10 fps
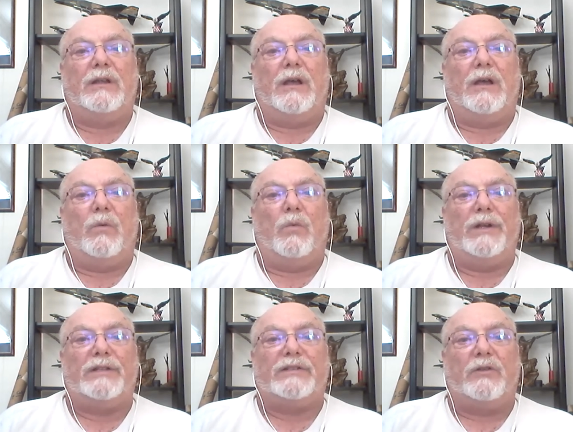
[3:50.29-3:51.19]
One
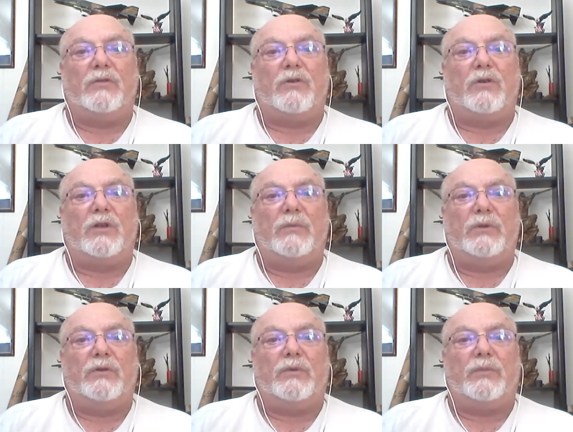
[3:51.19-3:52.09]
is a local
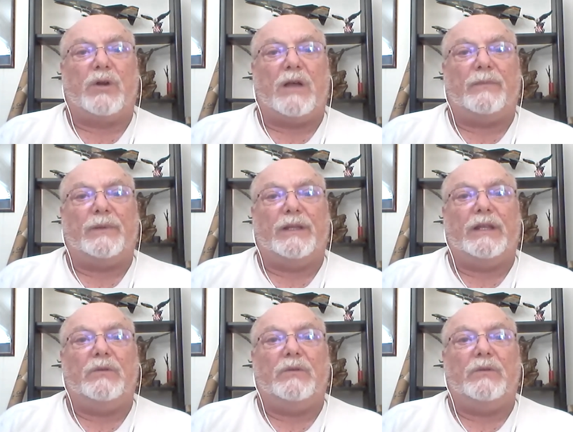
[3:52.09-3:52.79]
commuter prop plane.